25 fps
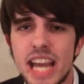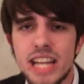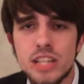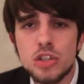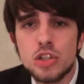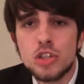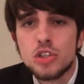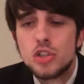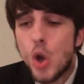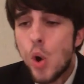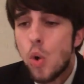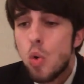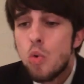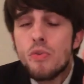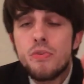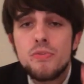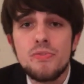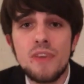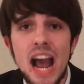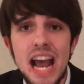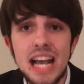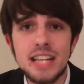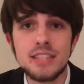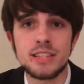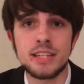It's so
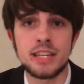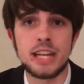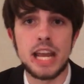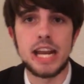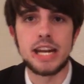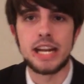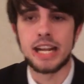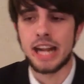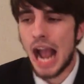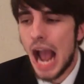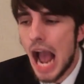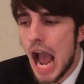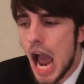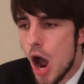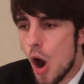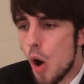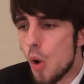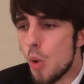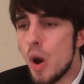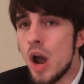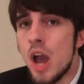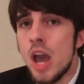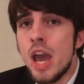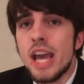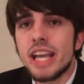fascinating.
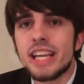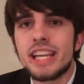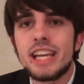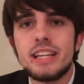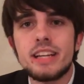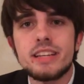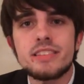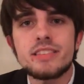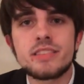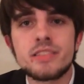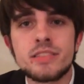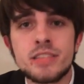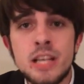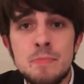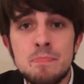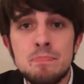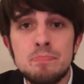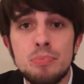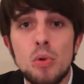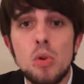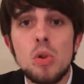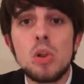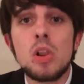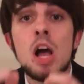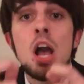How can a
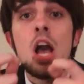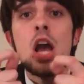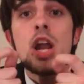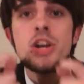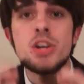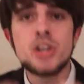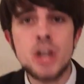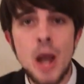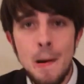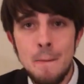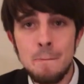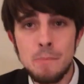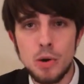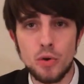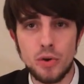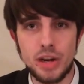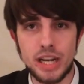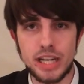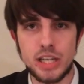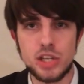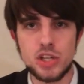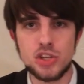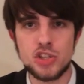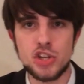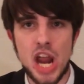simple number
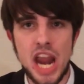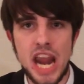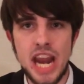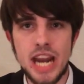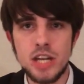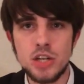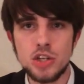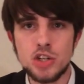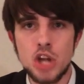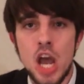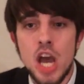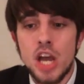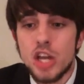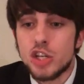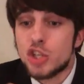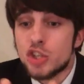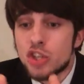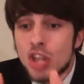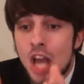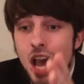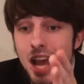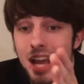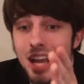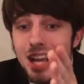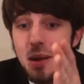exchange
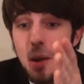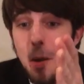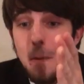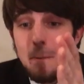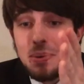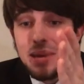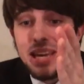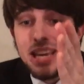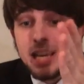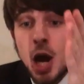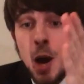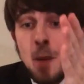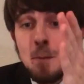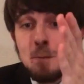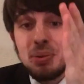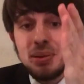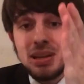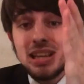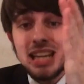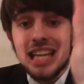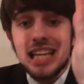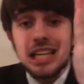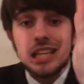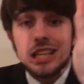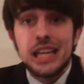just be
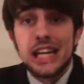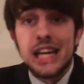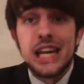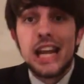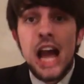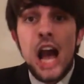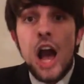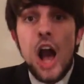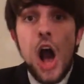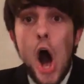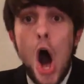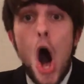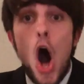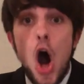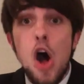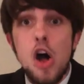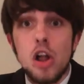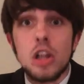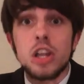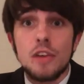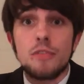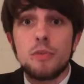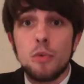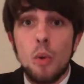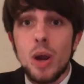completely
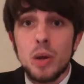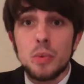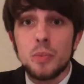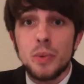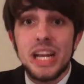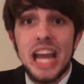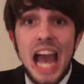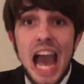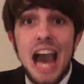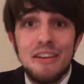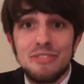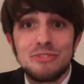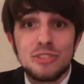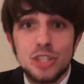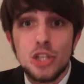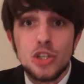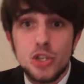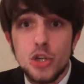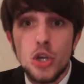all of what we have to